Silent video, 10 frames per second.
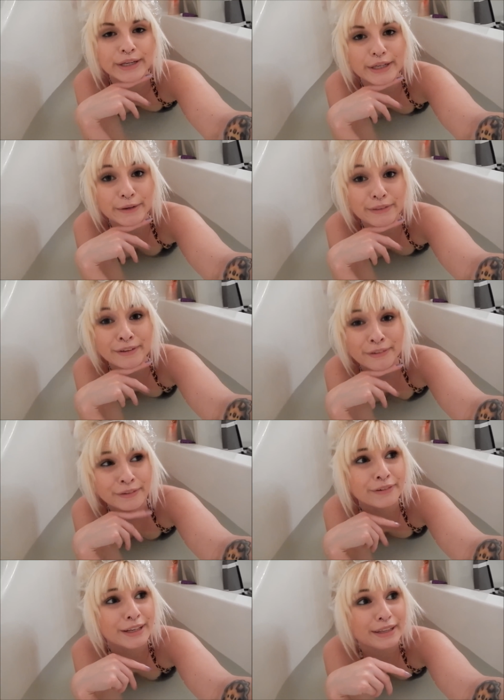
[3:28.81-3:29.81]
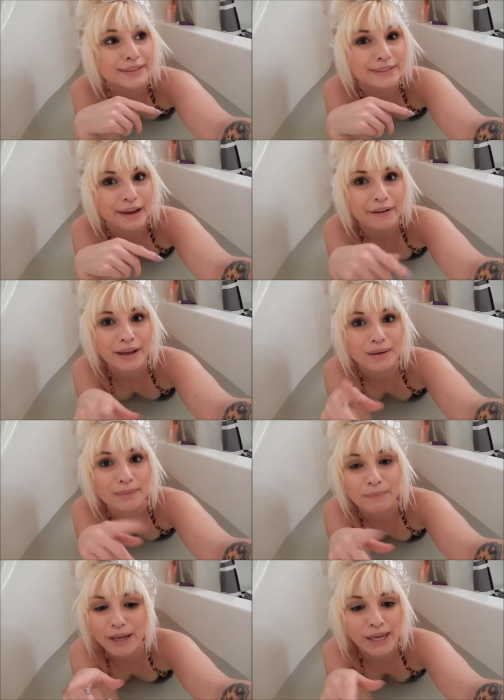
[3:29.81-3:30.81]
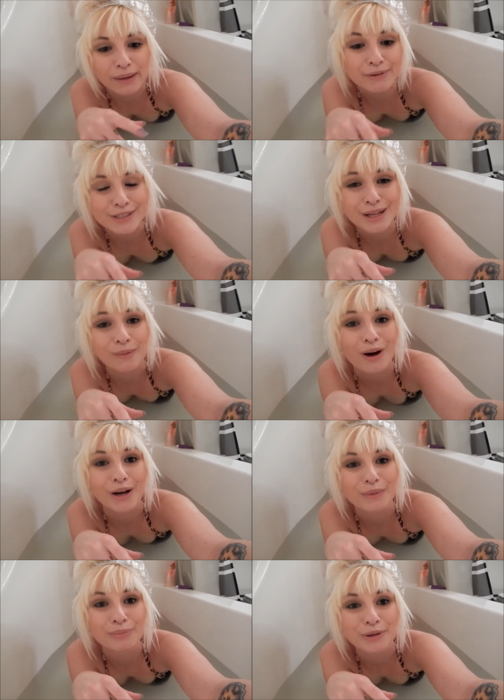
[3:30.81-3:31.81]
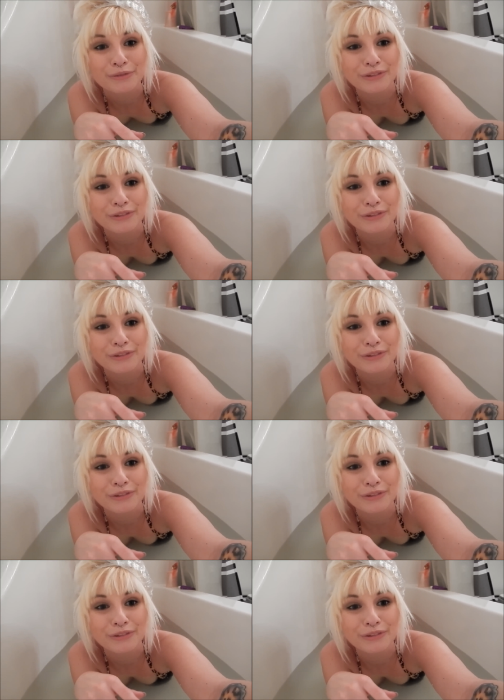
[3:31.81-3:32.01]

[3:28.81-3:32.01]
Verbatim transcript: You know, this is really scary. My camera's not waterproof,